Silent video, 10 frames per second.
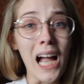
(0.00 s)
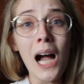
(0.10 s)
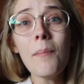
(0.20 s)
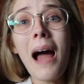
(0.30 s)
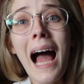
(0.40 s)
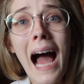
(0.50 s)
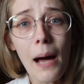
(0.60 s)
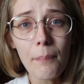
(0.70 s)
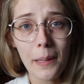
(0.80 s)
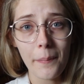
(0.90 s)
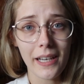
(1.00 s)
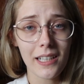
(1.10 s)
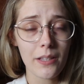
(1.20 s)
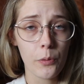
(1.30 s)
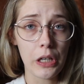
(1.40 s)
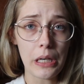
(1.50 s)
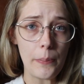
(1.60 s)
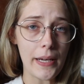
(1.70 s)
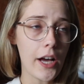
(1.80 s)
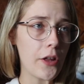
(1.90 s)
I'm happy because we're going to
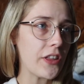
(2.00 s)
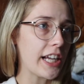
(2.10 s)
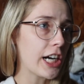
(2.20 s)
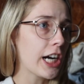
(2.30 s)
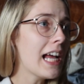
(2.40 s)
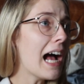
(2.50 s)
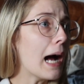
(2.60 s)
be healthier.